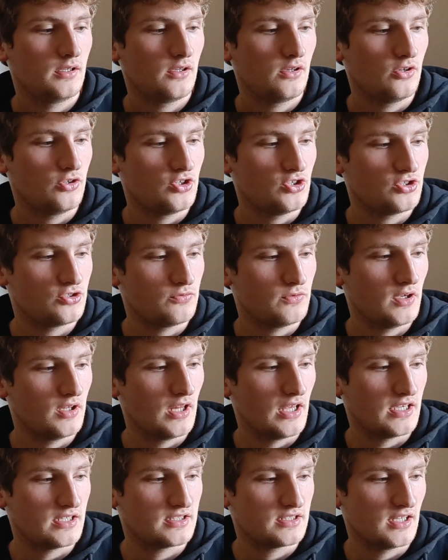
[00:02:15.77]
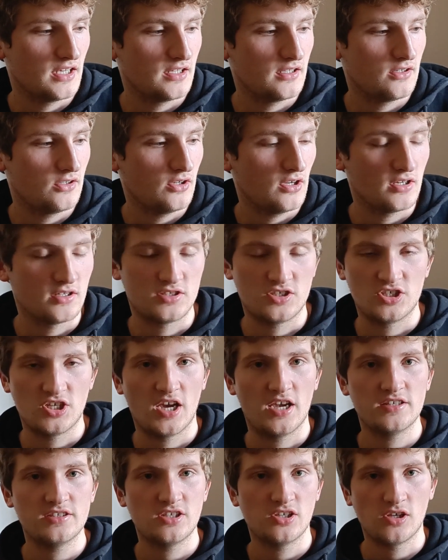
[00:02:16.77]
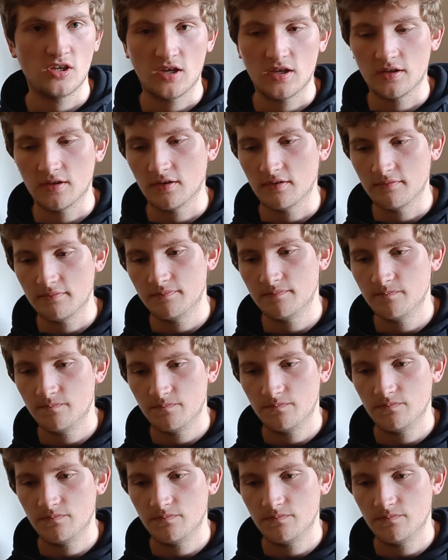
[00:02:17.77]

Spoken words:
you just realize that you had a chance and you're